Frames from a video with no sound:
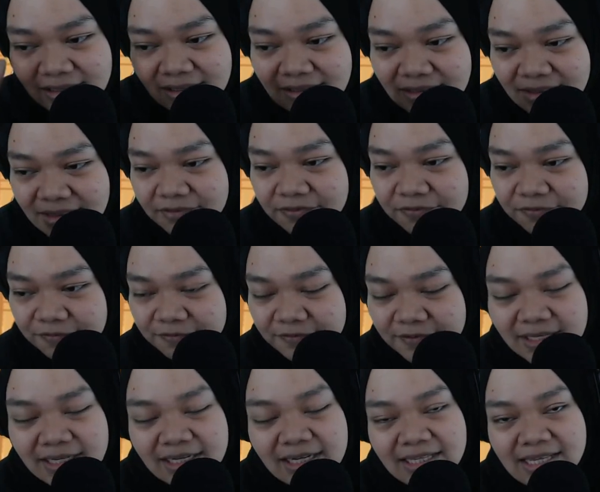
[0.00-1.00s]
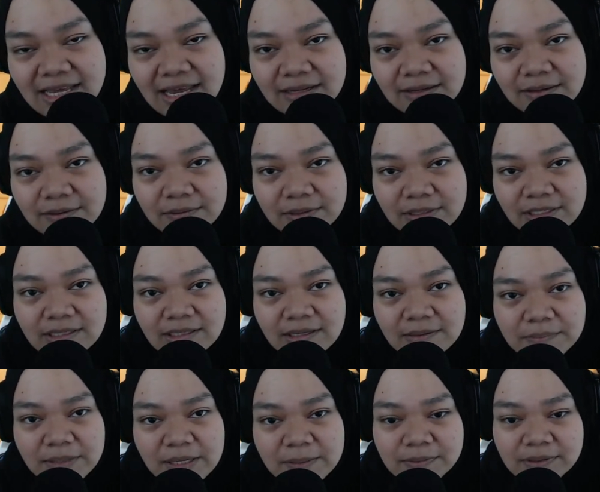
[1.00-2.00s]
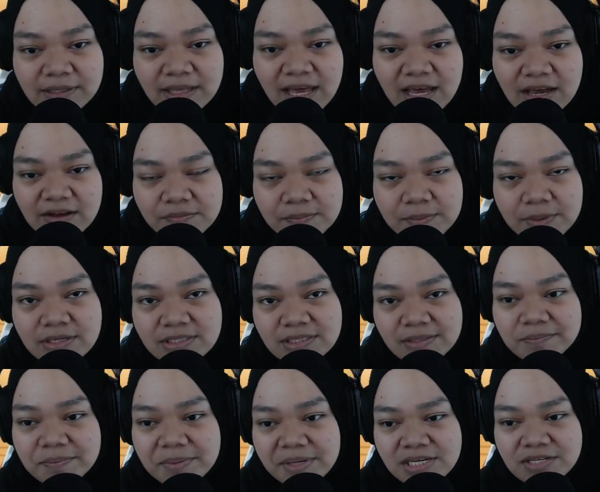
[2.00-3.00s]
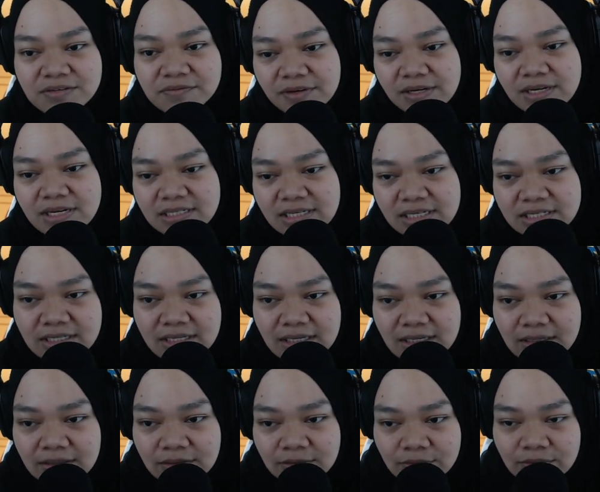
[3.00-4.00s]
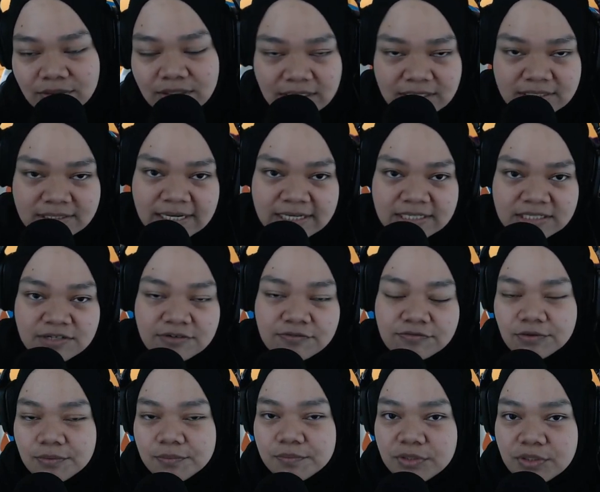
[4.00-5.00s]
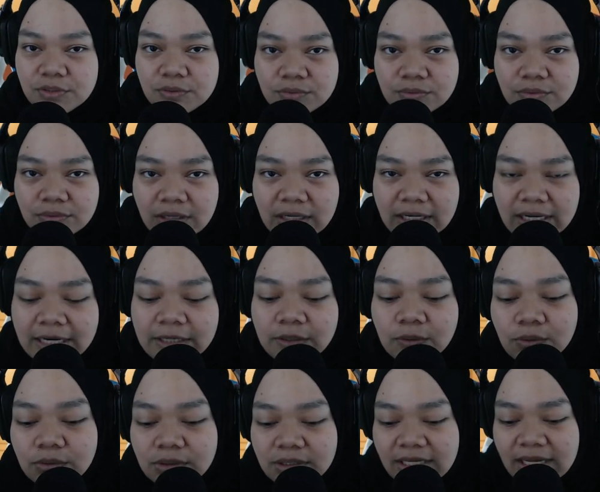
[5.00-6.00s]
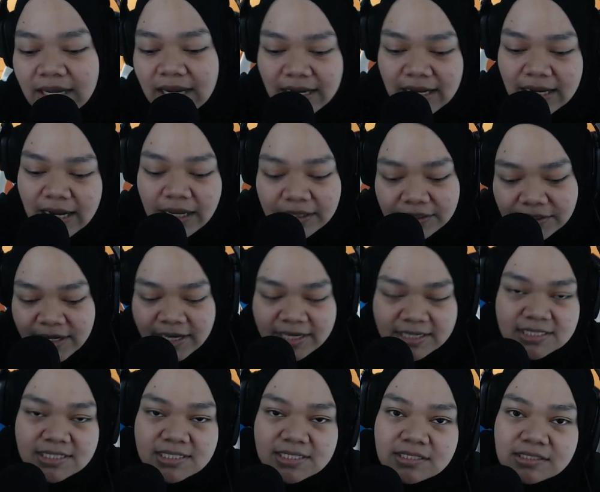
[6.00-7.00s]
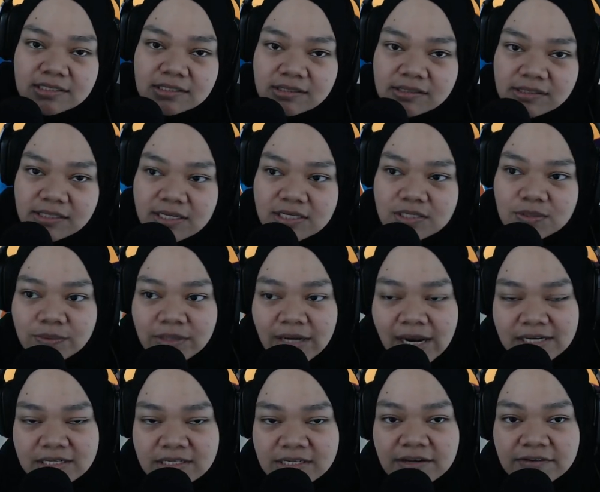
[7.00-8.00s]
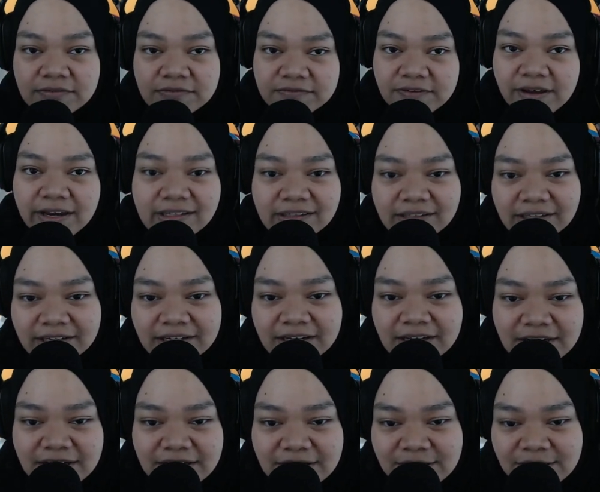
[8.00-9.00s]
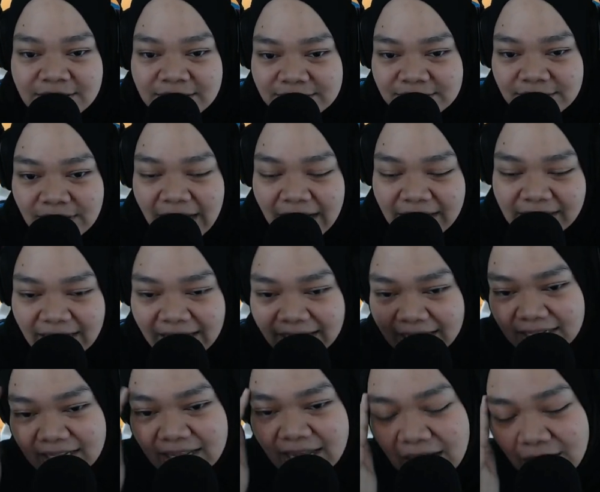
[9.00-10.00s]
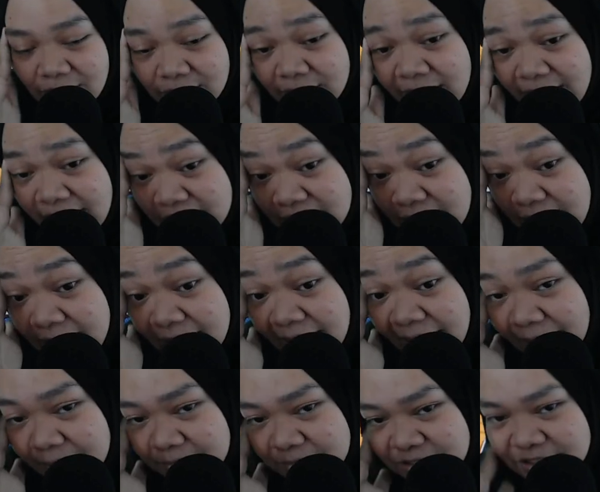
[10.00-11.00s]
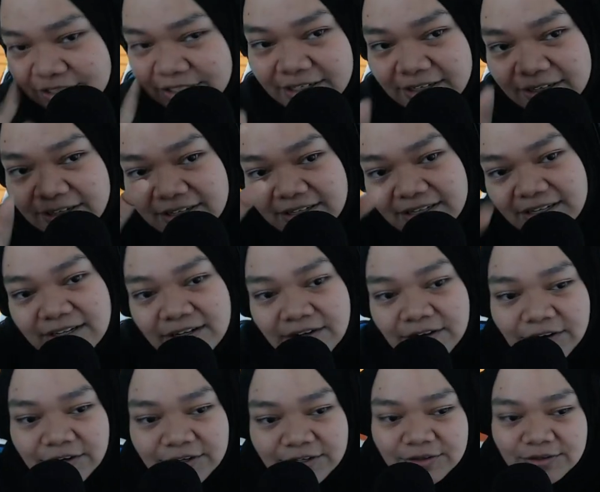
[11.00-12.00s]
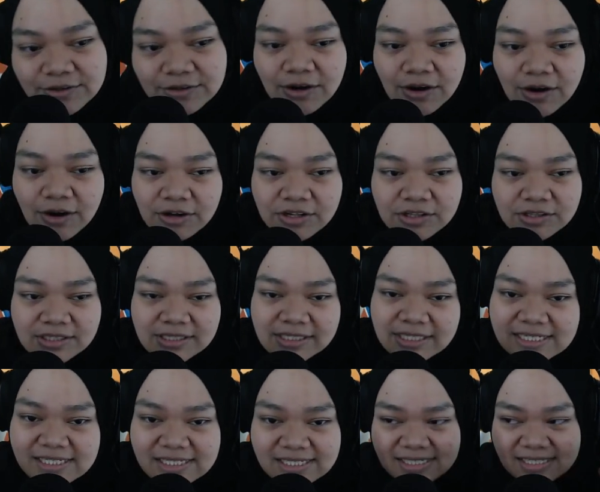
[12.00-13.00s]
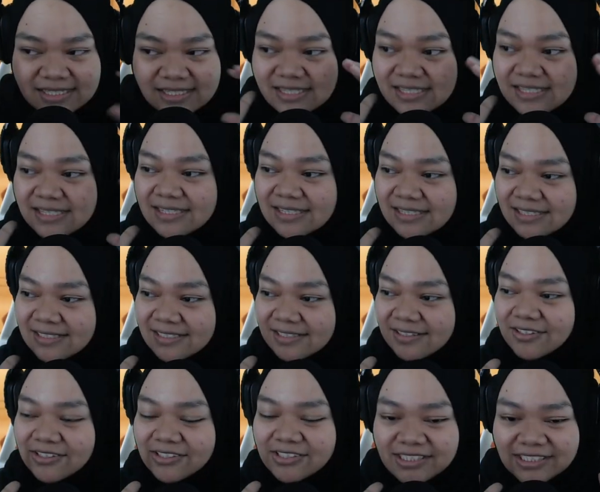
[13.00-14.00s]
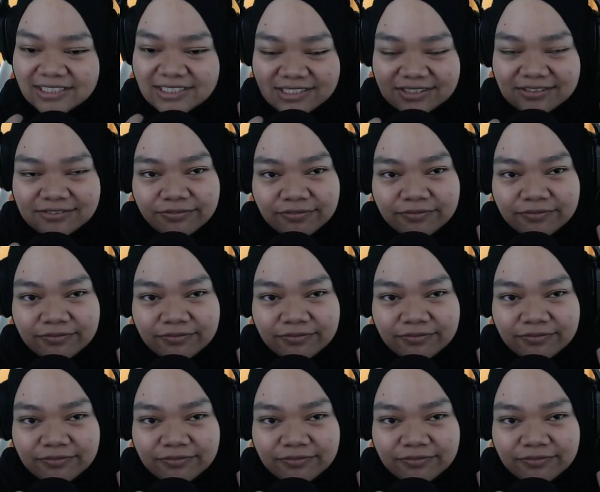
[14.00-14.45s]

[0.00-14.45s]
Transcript: the fear that the, the the people have because the biggest fear is actually you know is actually from you and only other external things were actually affected so i like how they actually captured uh, you know all this all these